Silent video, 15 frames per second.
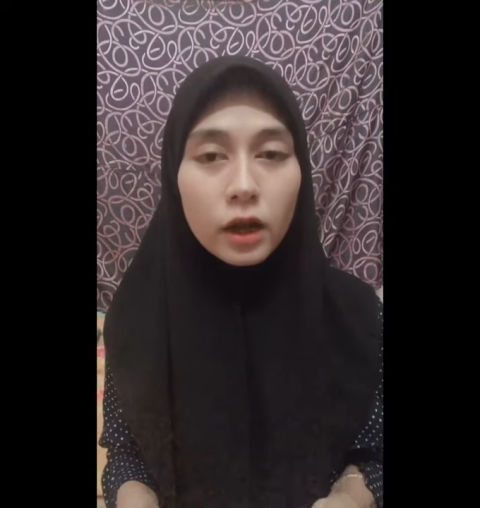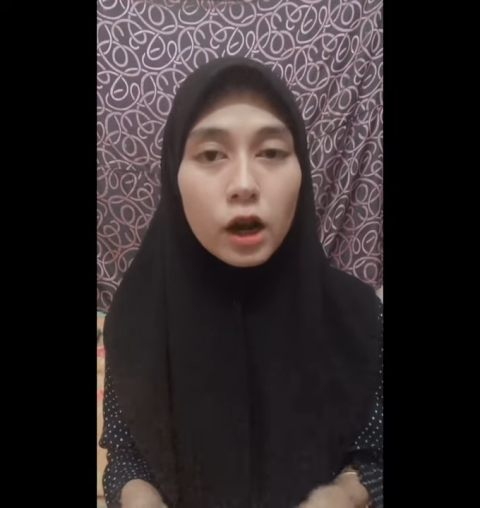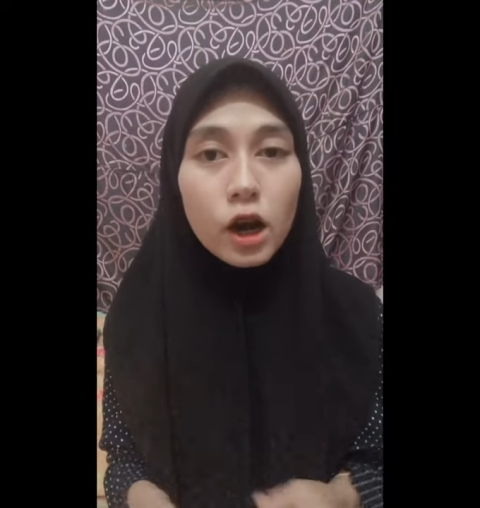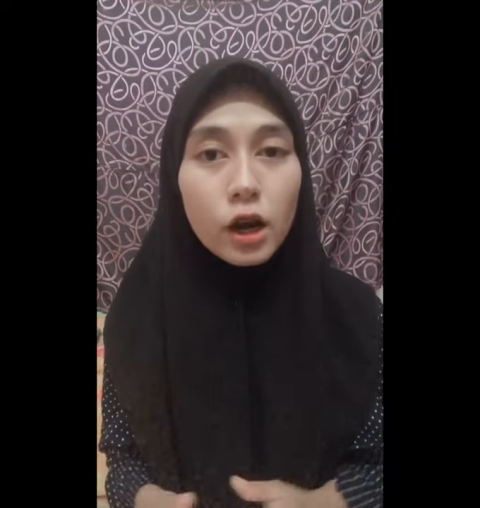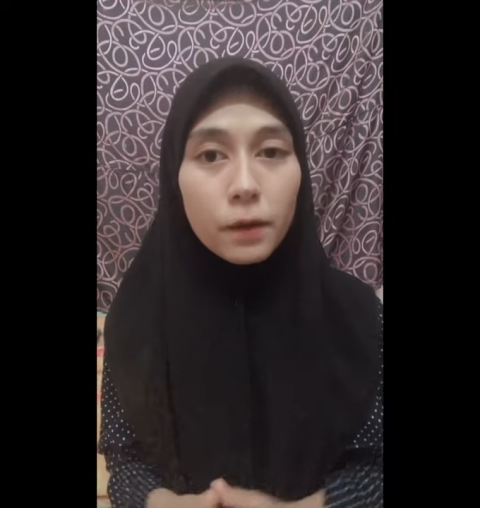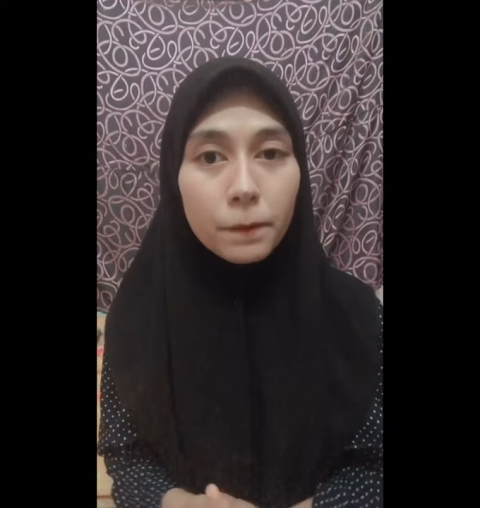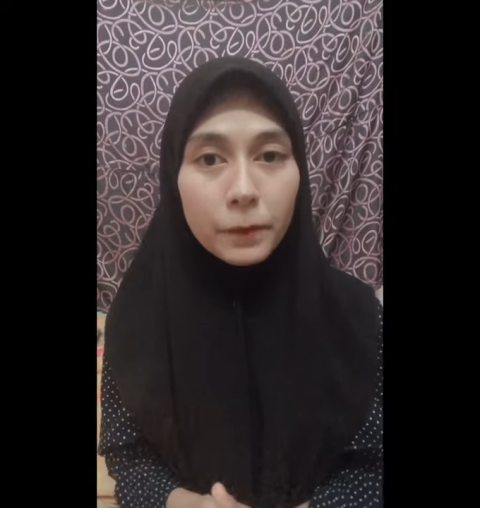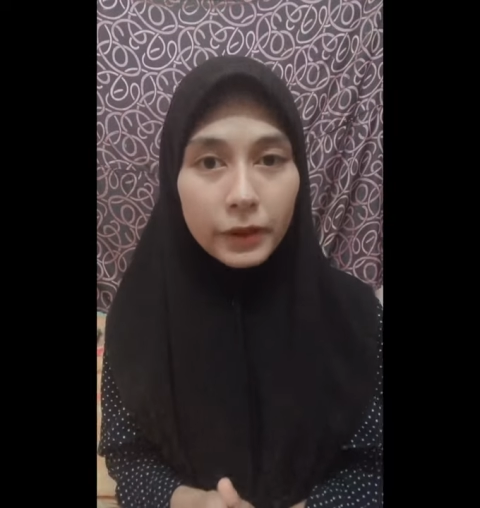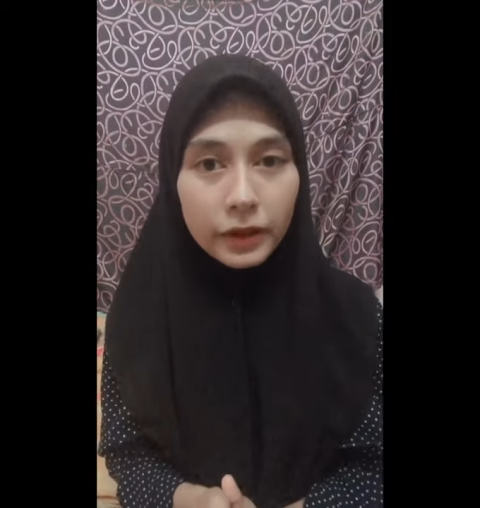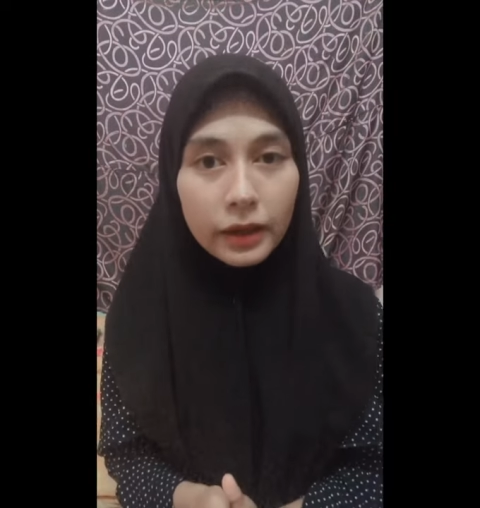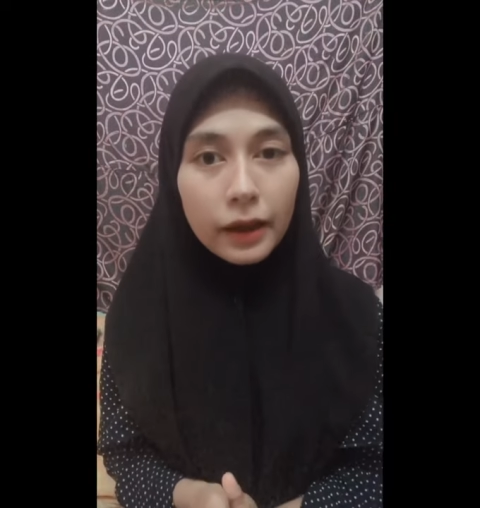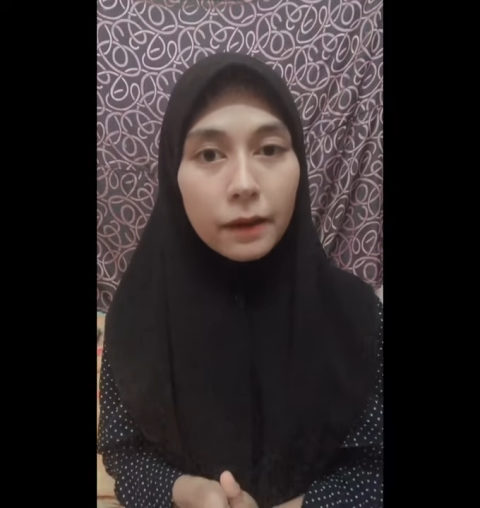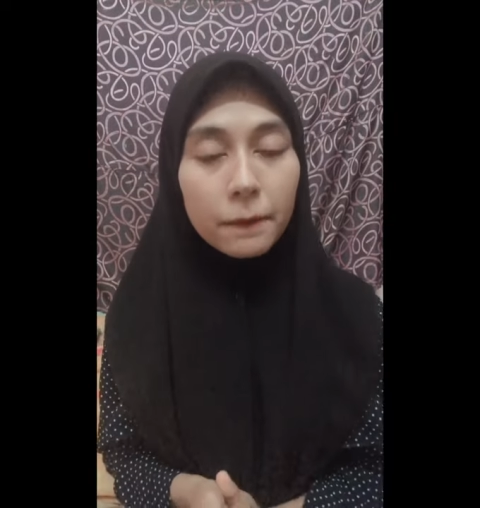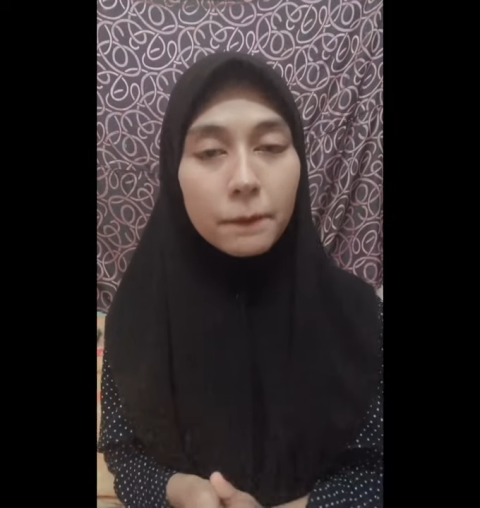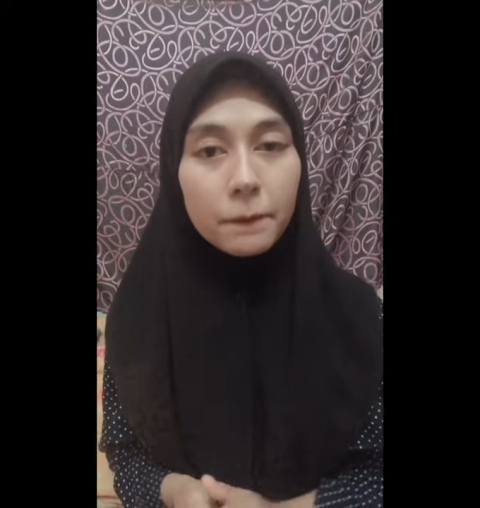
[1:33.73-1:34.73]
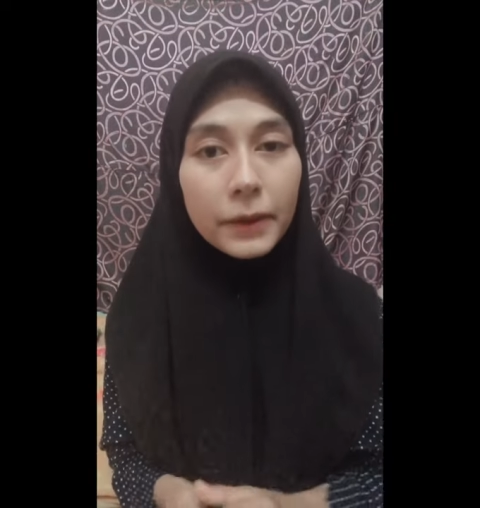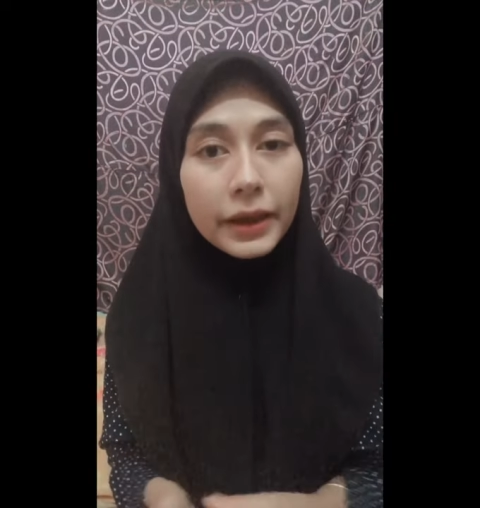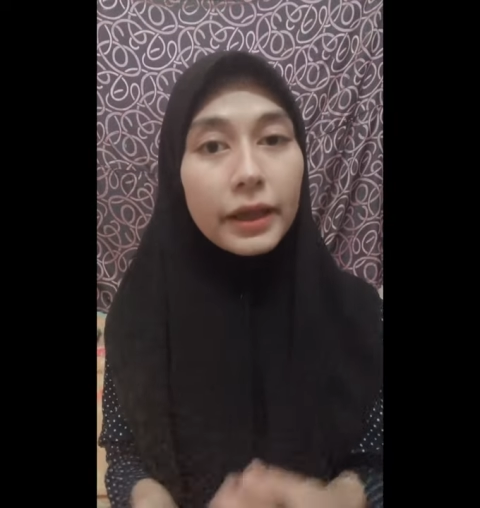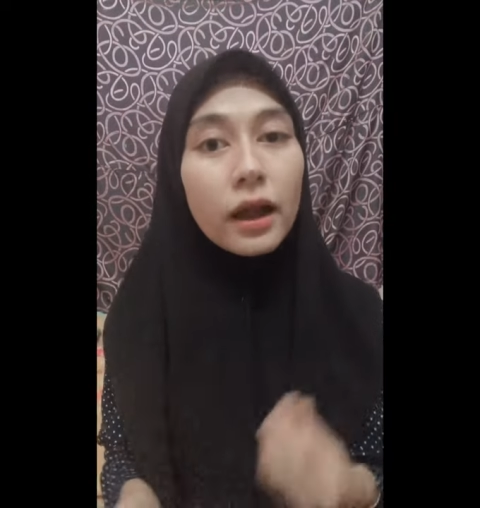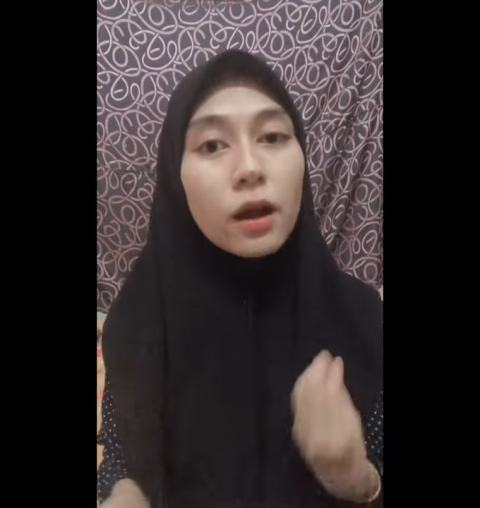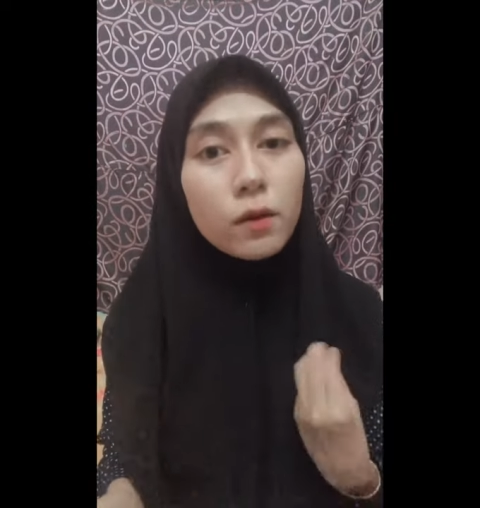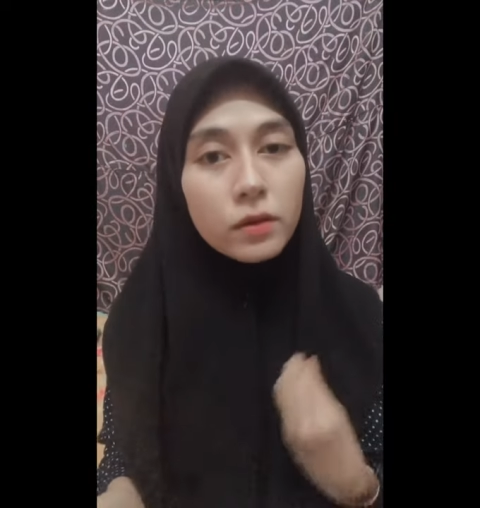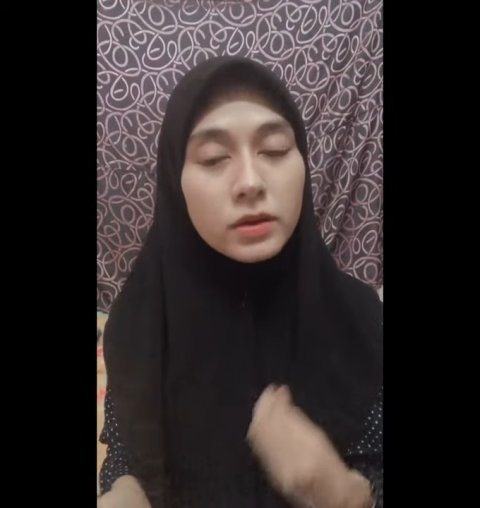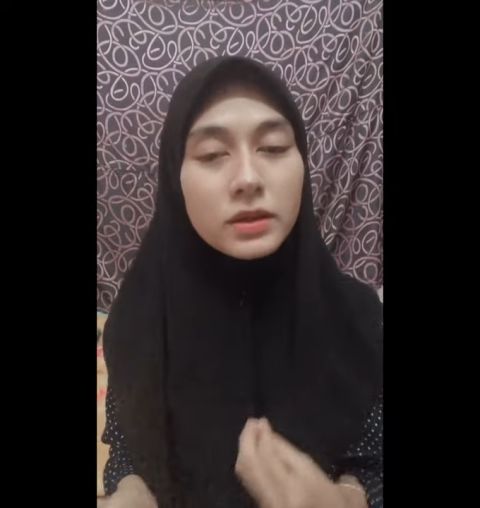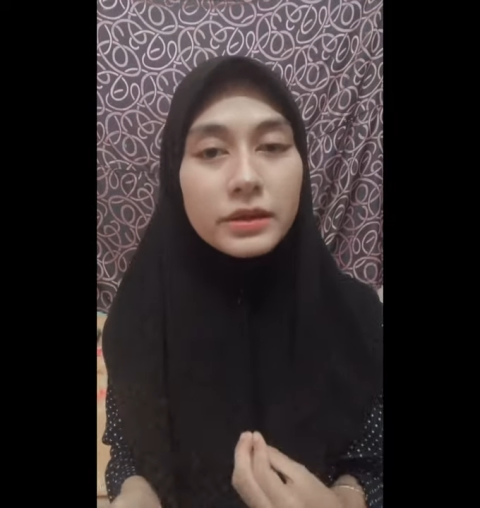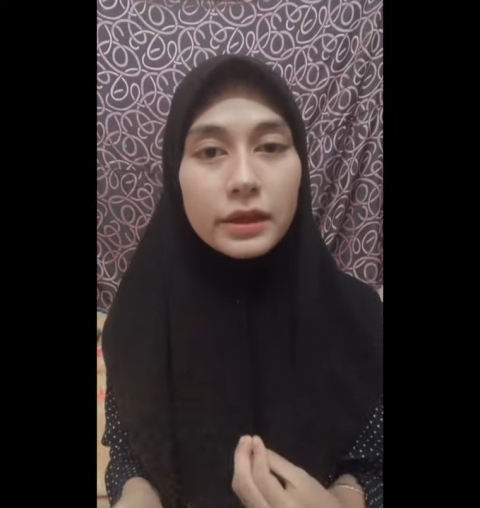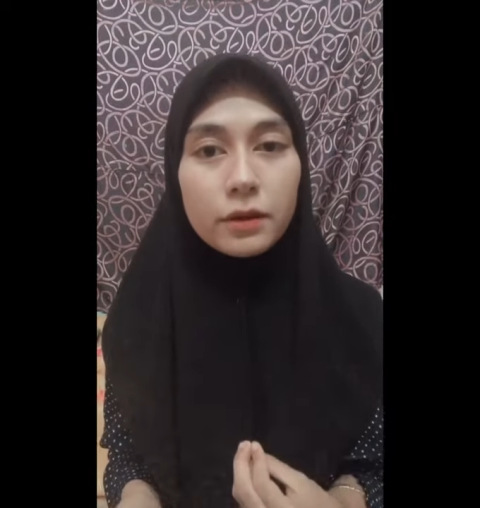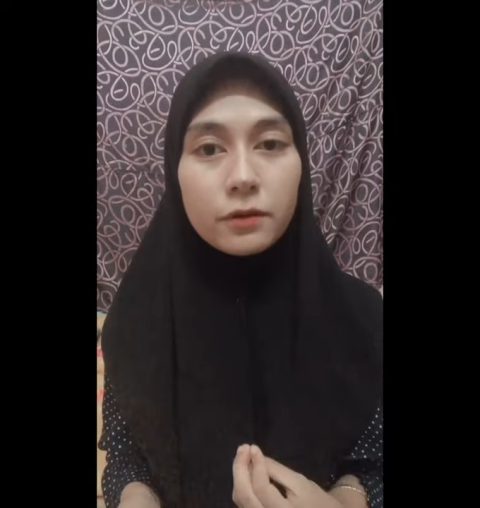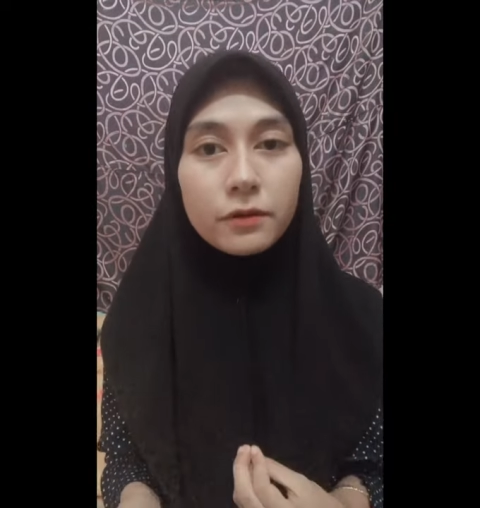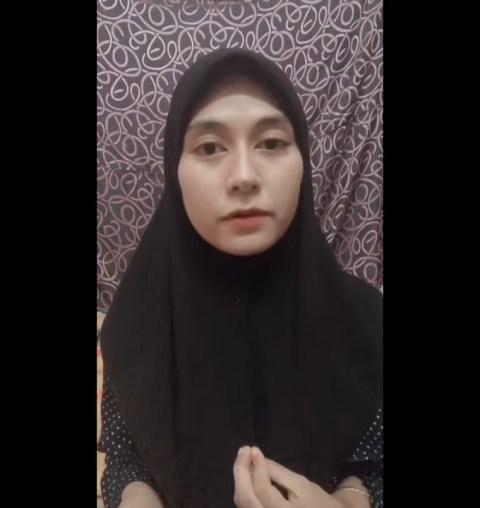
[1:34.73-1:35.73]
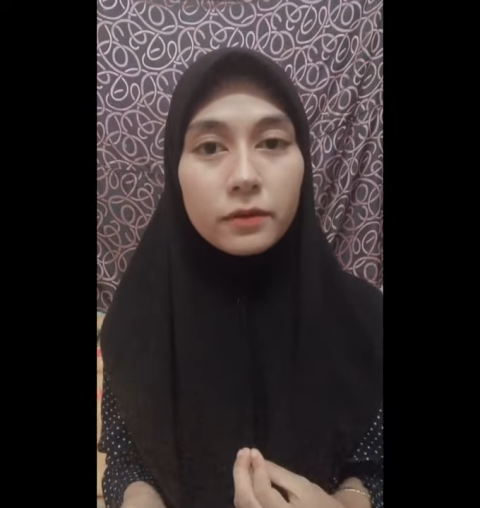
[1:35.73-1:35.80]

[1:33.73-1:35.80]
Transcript: or pick up by ourselves.